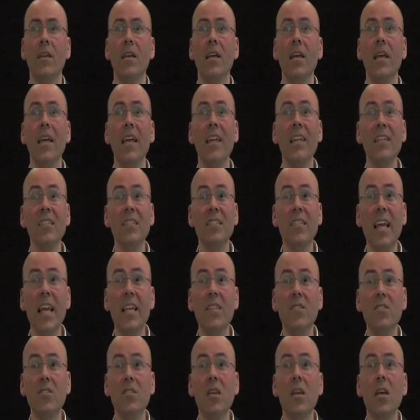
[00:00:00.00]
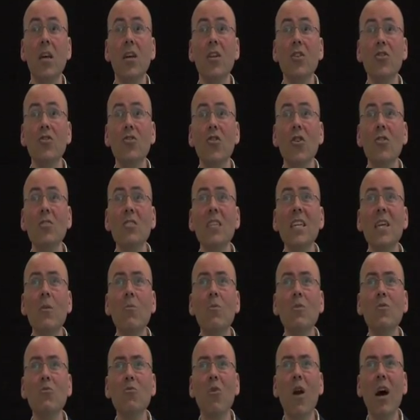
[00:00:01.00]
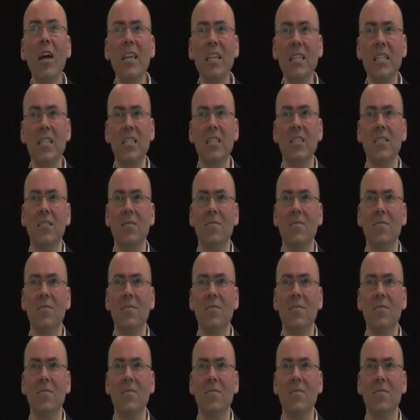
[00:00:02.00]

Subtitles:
In a sense, Trotsky was right.